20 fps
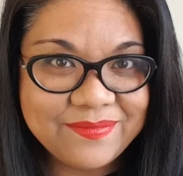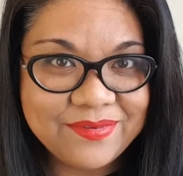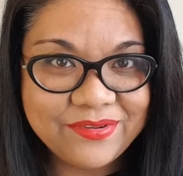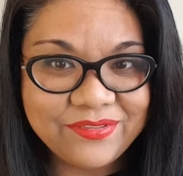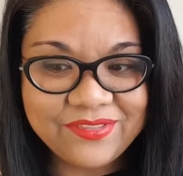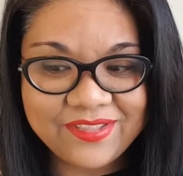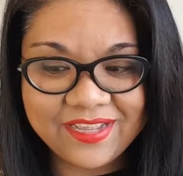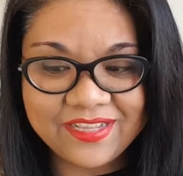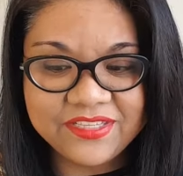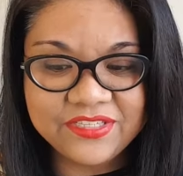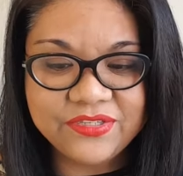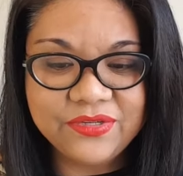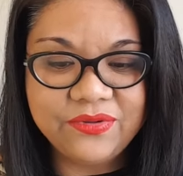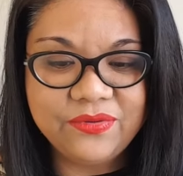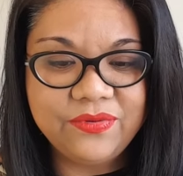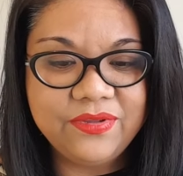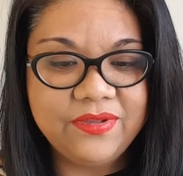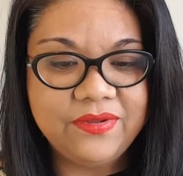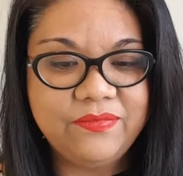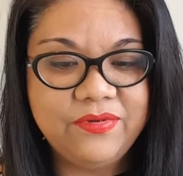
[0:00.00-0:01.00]
about that.
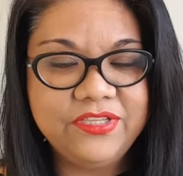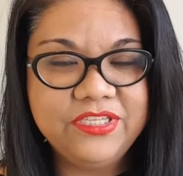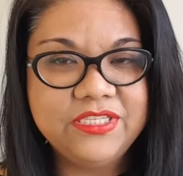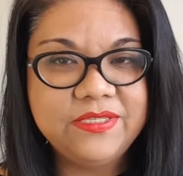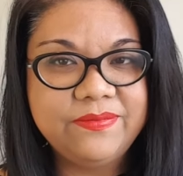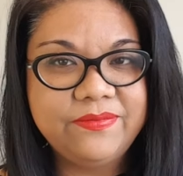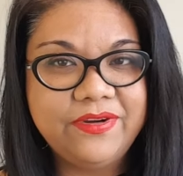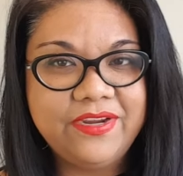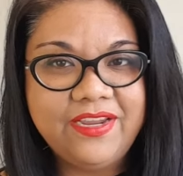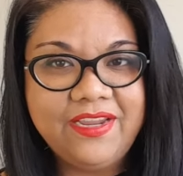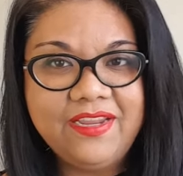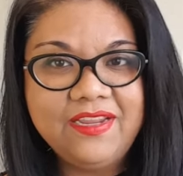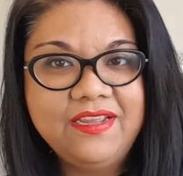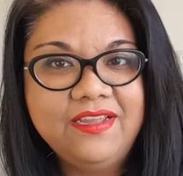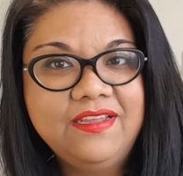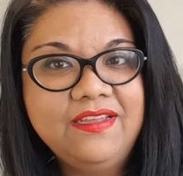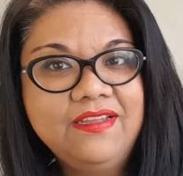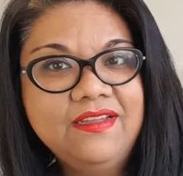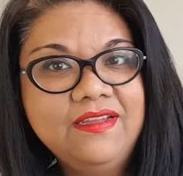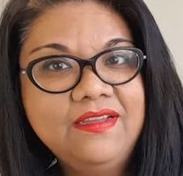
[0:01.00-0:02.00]
So one spray,
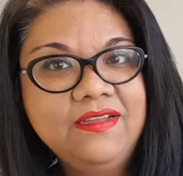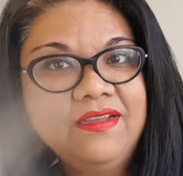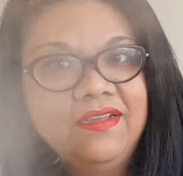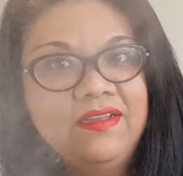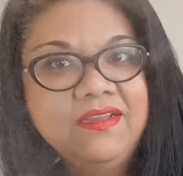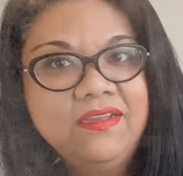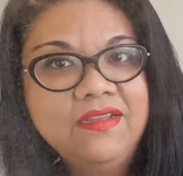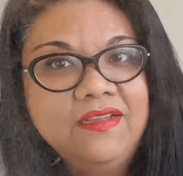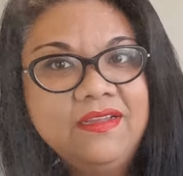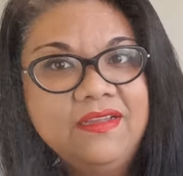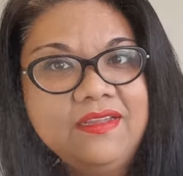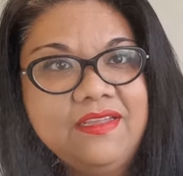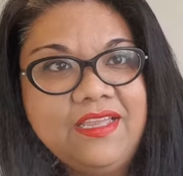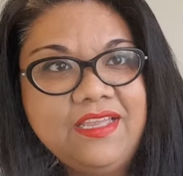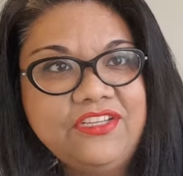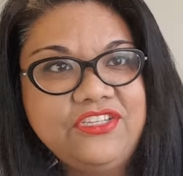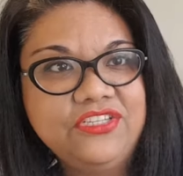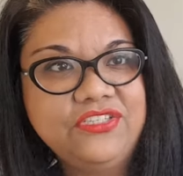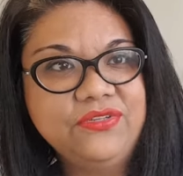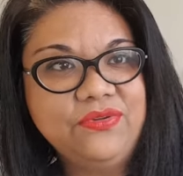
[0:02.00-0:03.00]

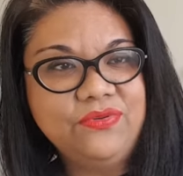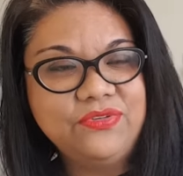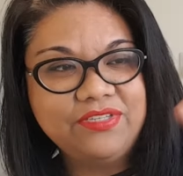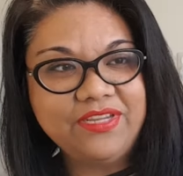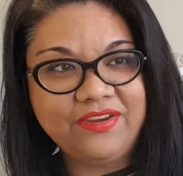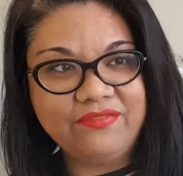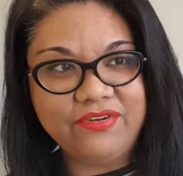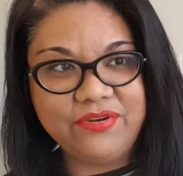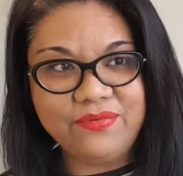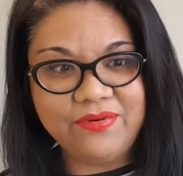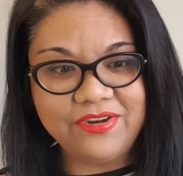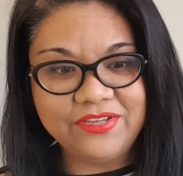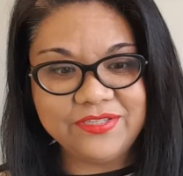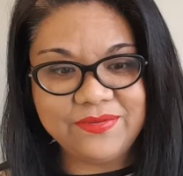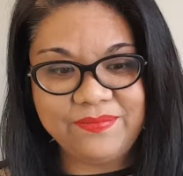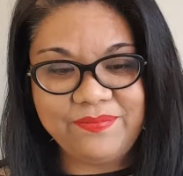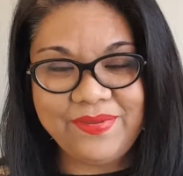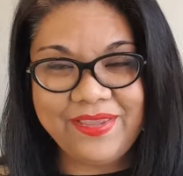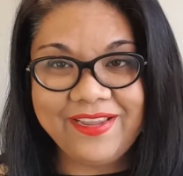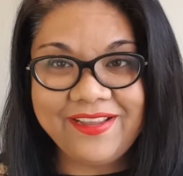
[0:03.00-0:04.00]
it just goes everywhere. It's
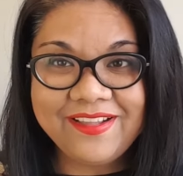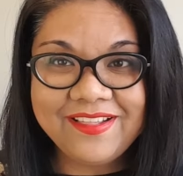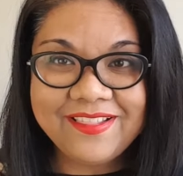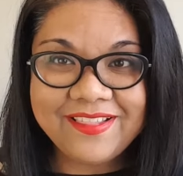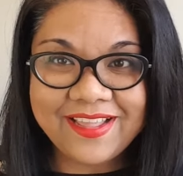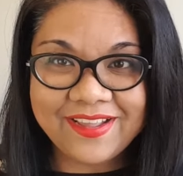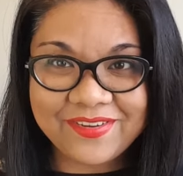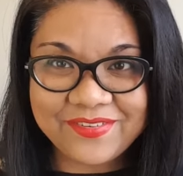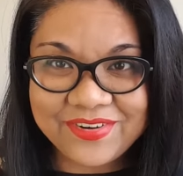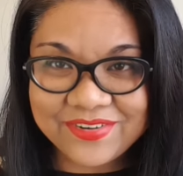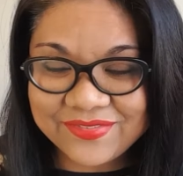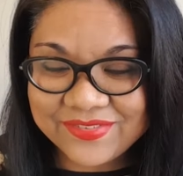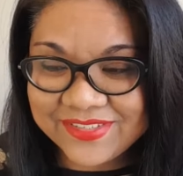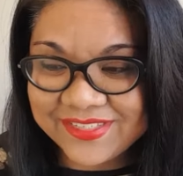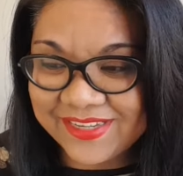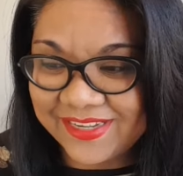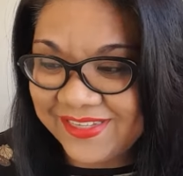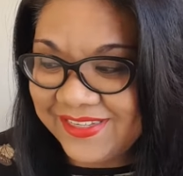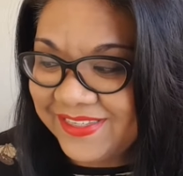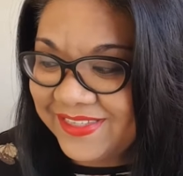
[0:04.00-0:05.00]
a big cloud of
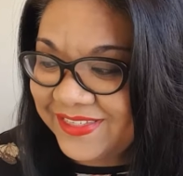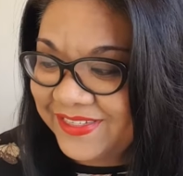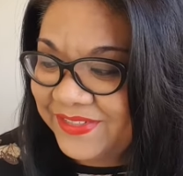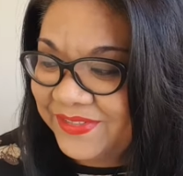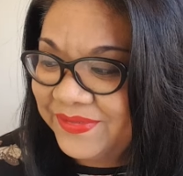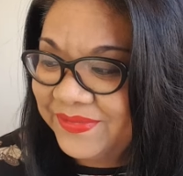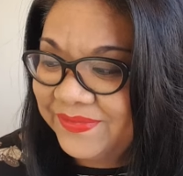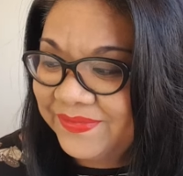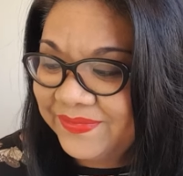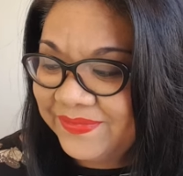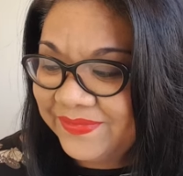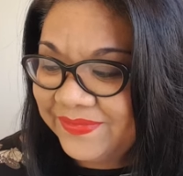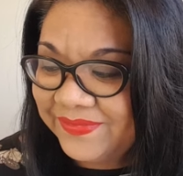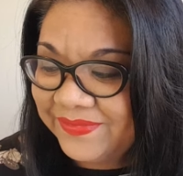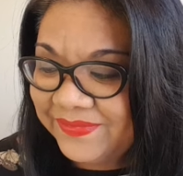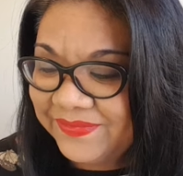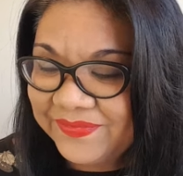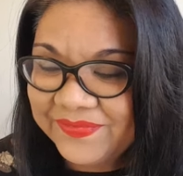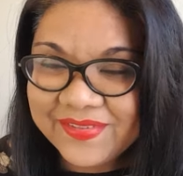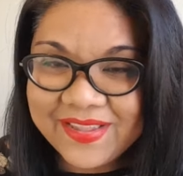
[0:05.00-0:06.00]
scent,
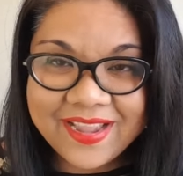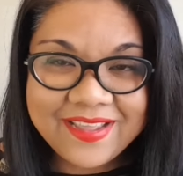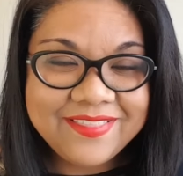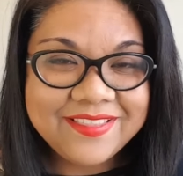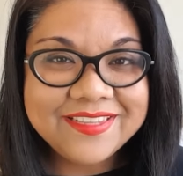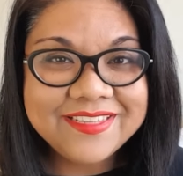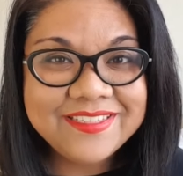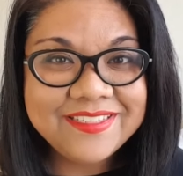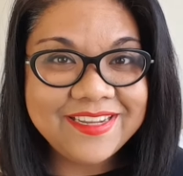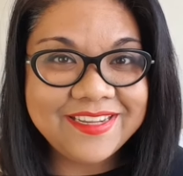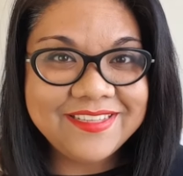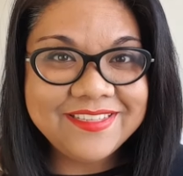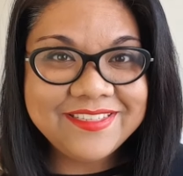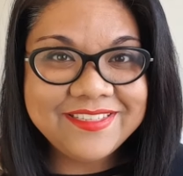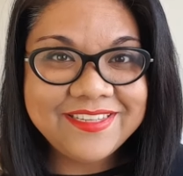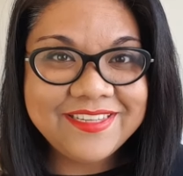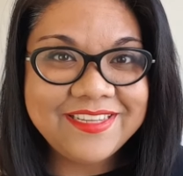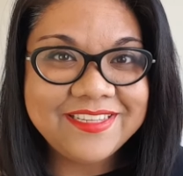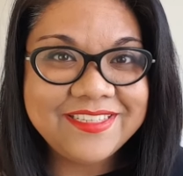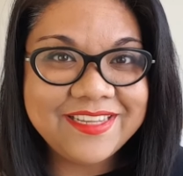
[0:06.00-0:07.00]
and the
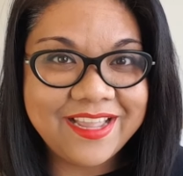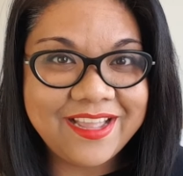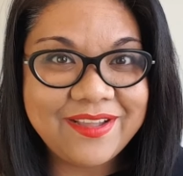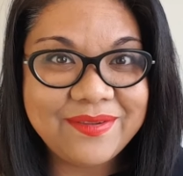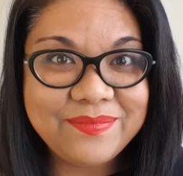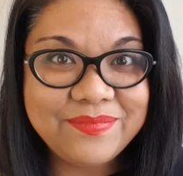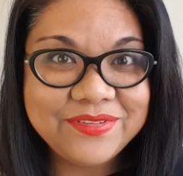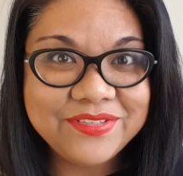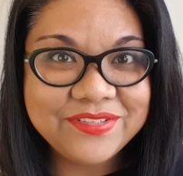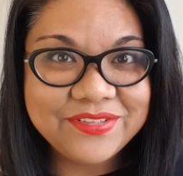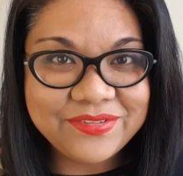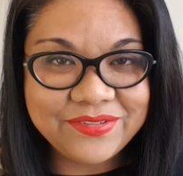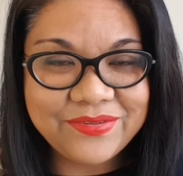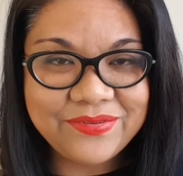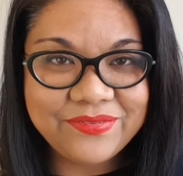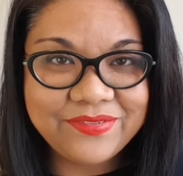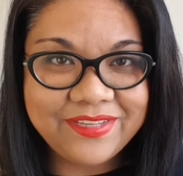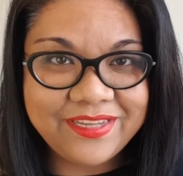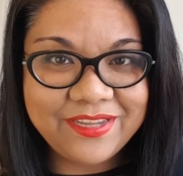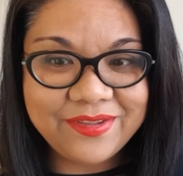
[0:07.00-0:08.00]
scent is
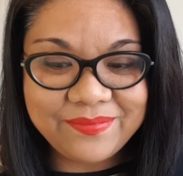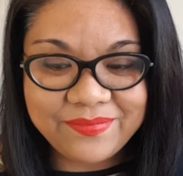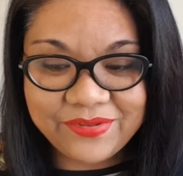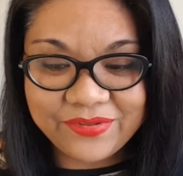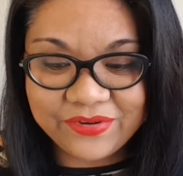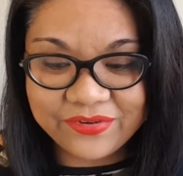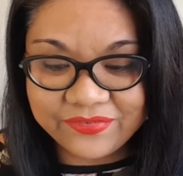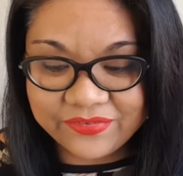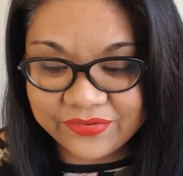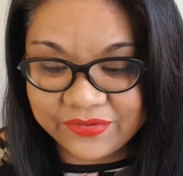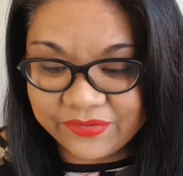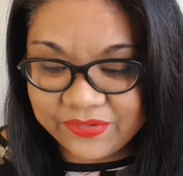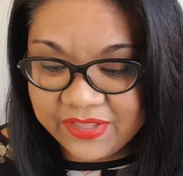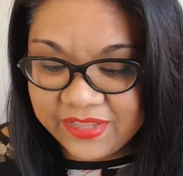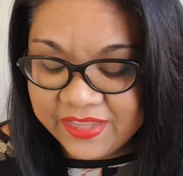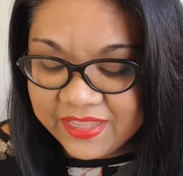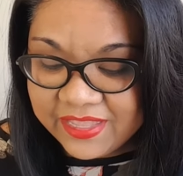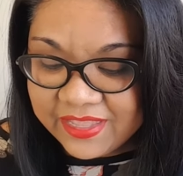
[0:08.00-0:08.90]
absolutely beautiful.